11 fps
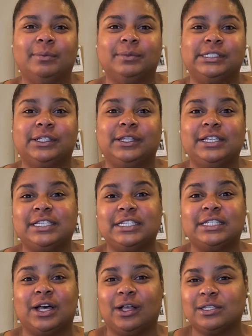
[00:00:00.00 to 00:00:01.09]
So this
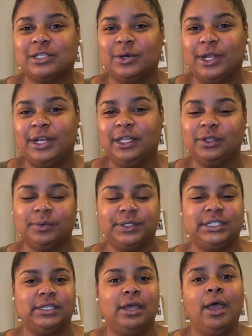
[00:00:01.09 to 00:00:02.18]
is also another
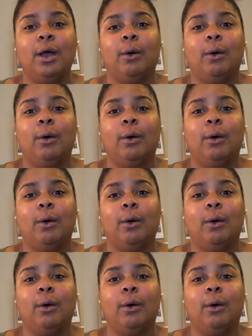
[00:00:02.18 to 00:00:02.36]
reason